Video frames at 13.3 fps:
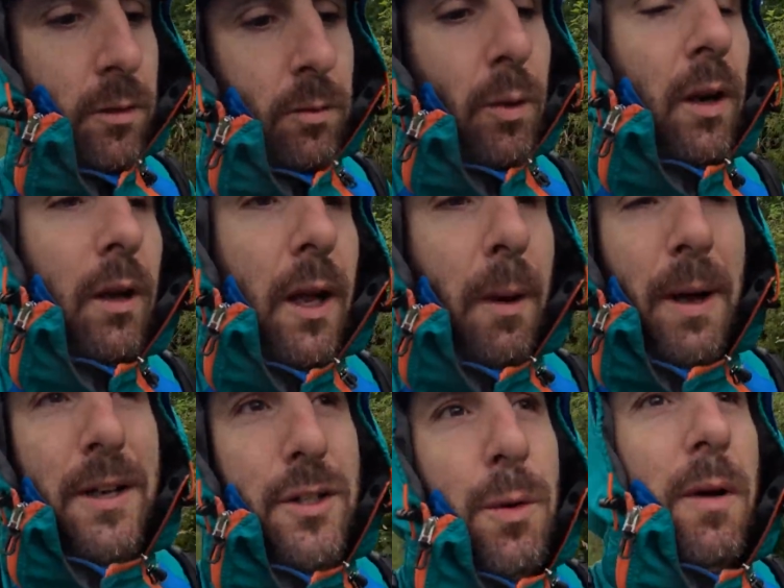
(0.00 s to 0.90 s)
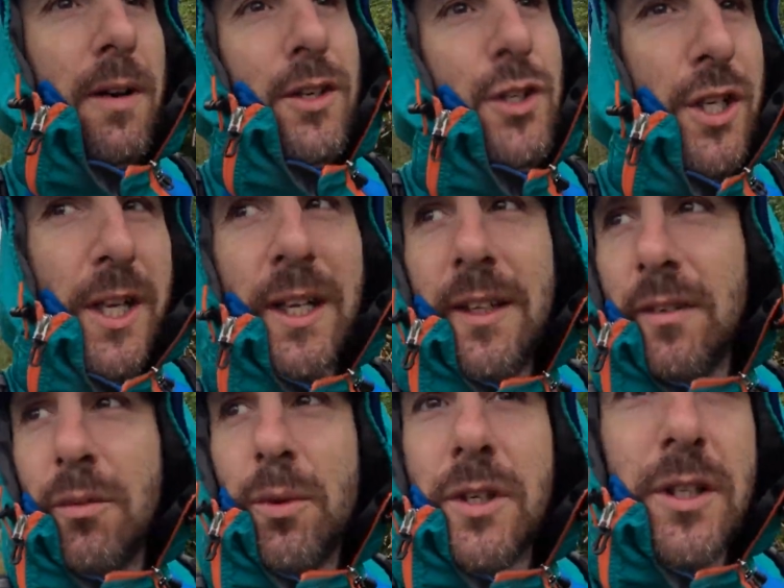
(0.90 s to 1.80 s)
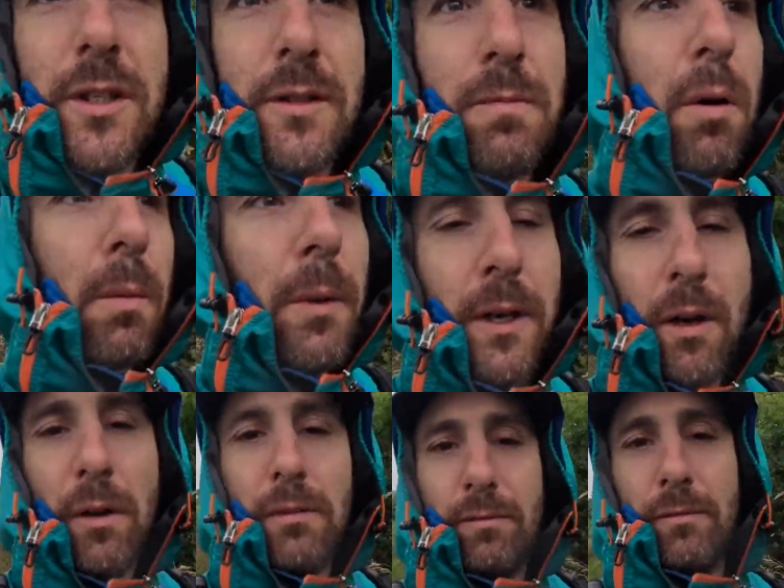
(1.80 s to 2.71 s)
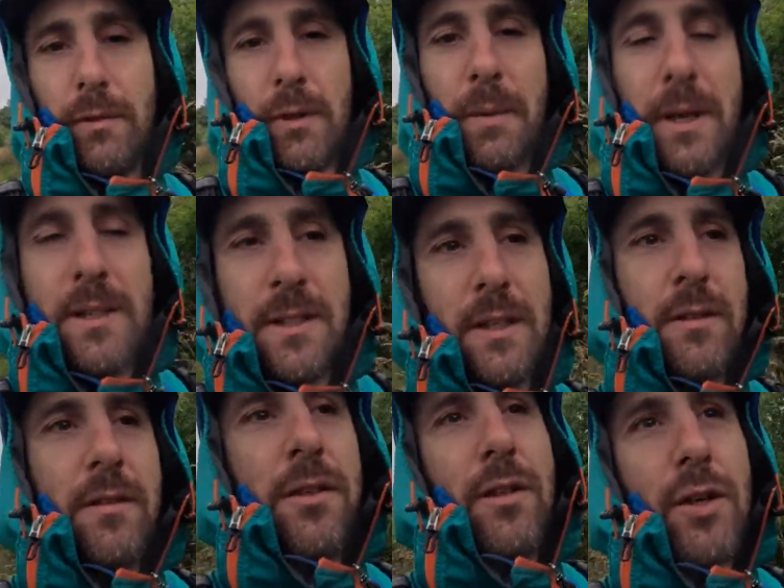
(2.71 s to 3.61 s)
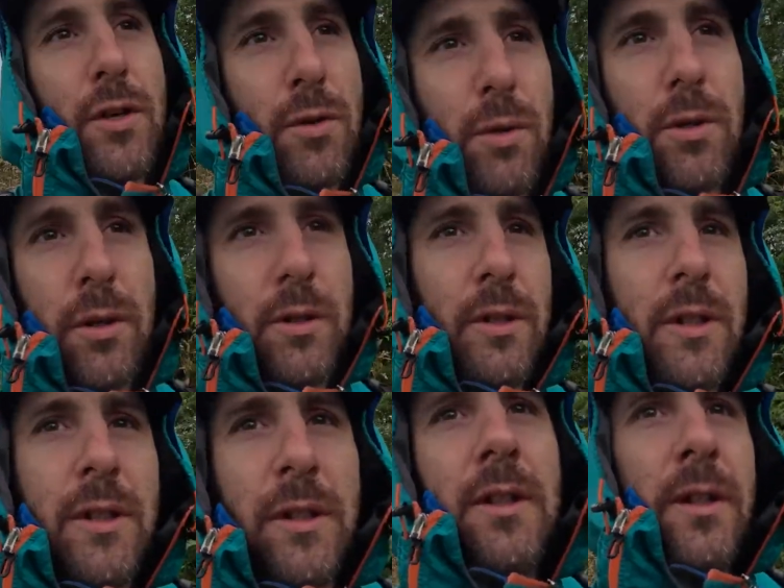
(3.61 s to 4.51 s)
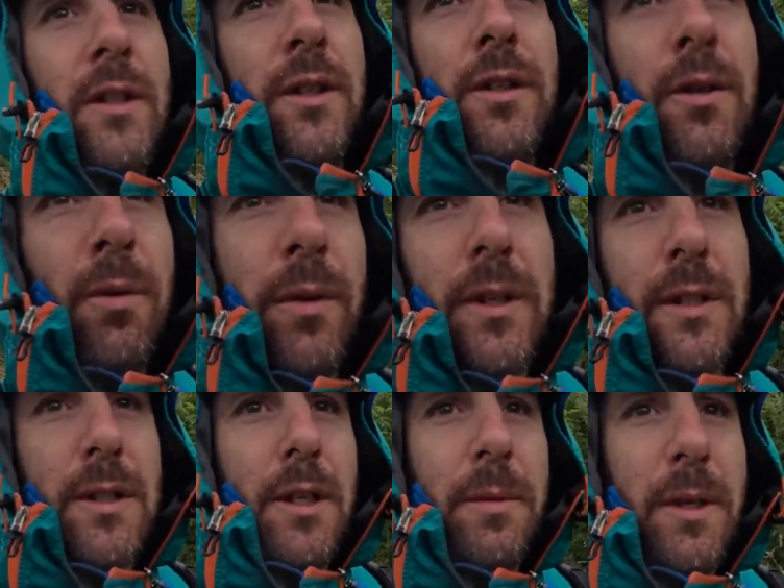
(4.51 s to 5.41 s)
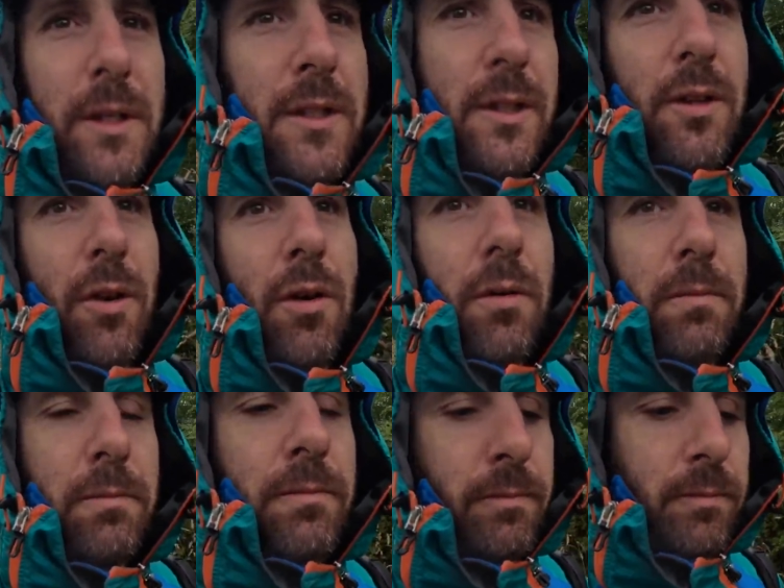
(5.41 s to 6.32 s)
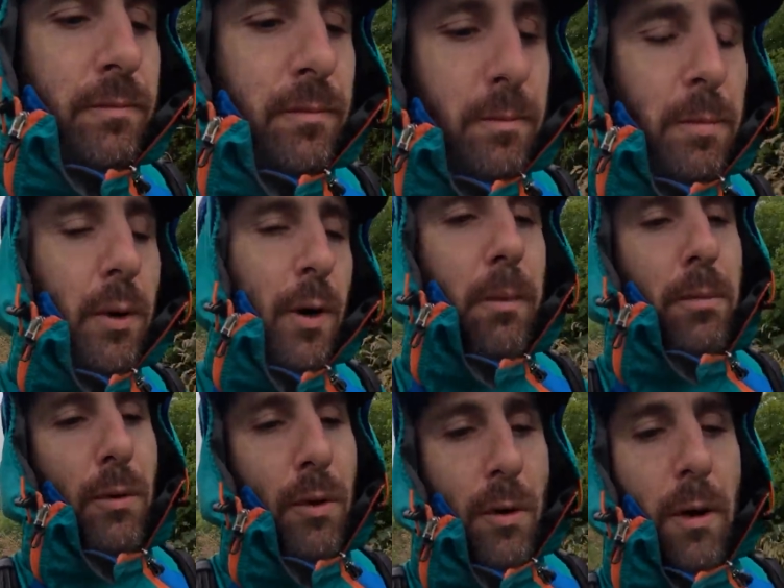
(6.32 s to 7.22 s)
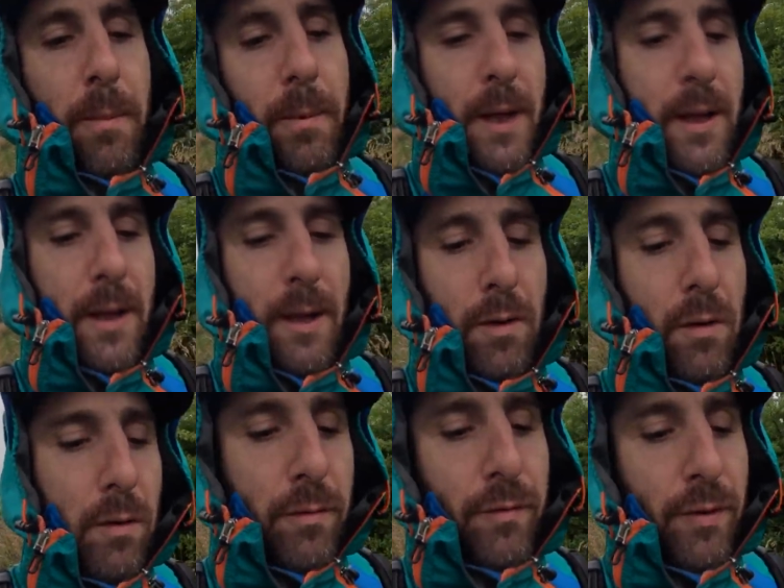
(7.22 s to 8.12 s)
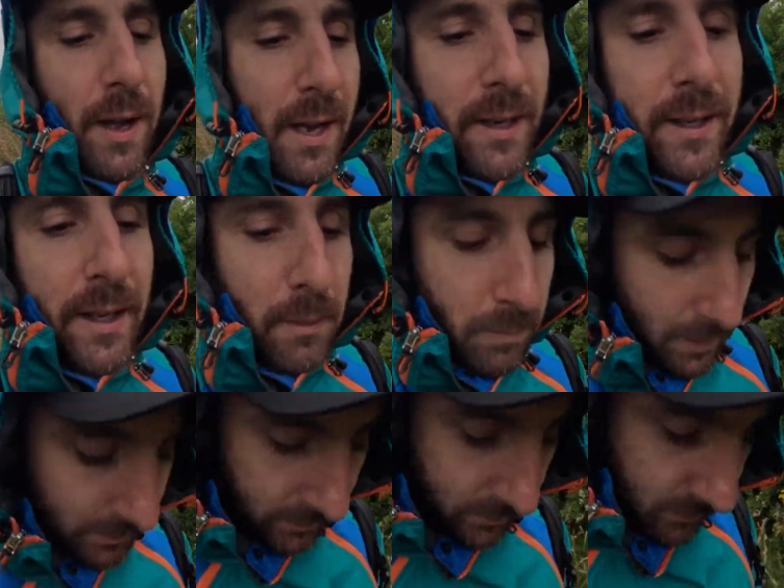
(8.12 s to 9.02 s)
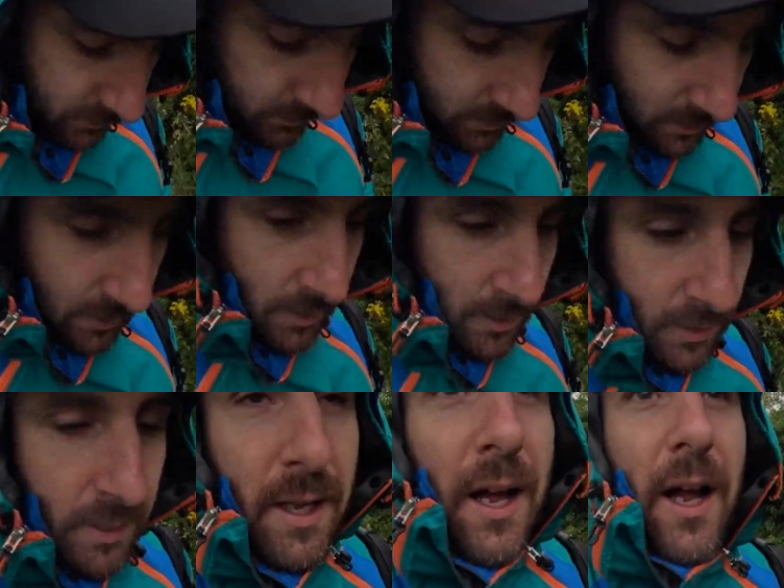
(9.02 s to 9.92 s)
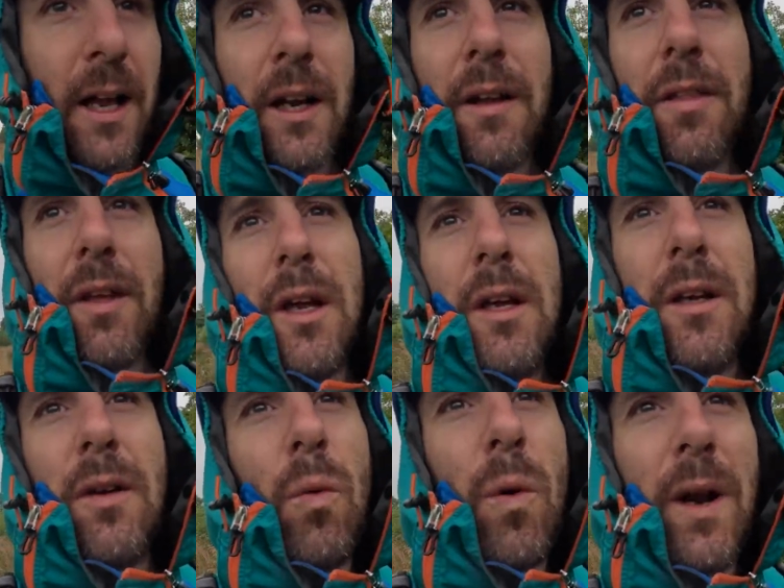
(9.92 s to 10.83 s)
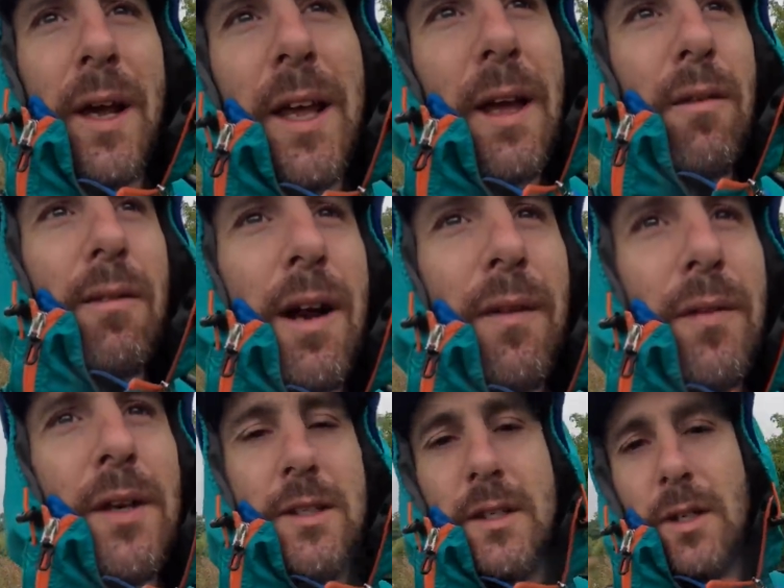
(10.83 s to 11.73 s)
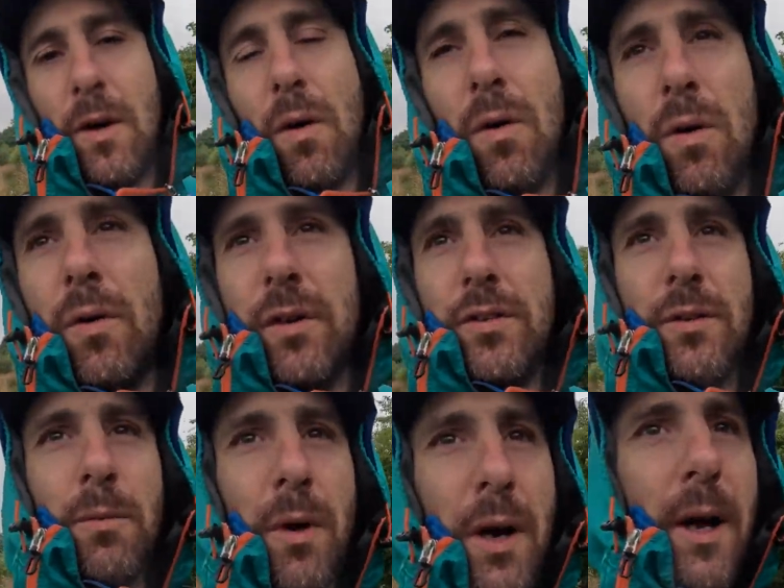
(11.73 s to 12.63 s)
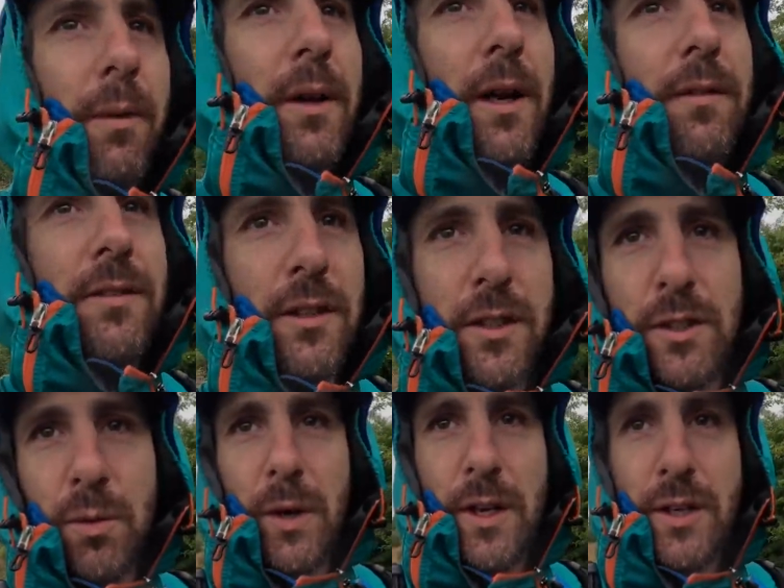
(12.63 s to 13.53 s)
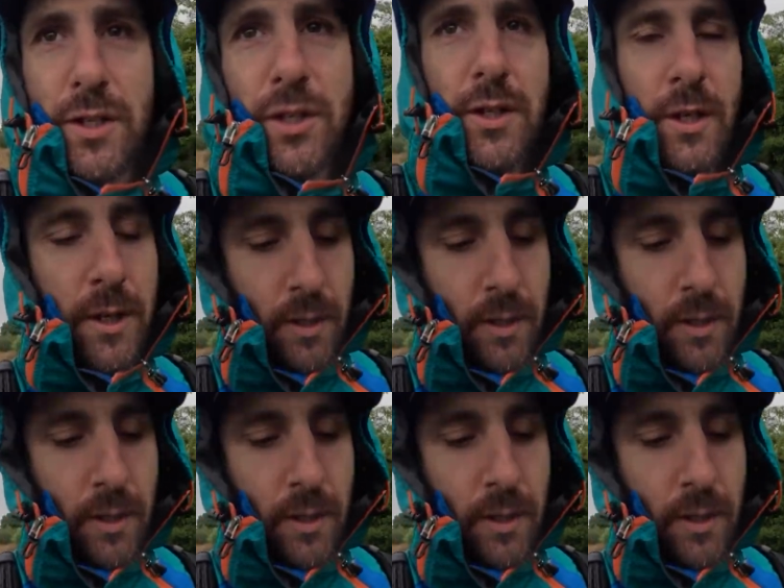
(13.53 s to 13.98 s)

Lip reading: well, I'm actually wearing jeans, which is probably not the best thing to do when there's going to be a storm, but I brought a pair of hiking pants, and I think when I get round this corner somewhere I'm going to have to switch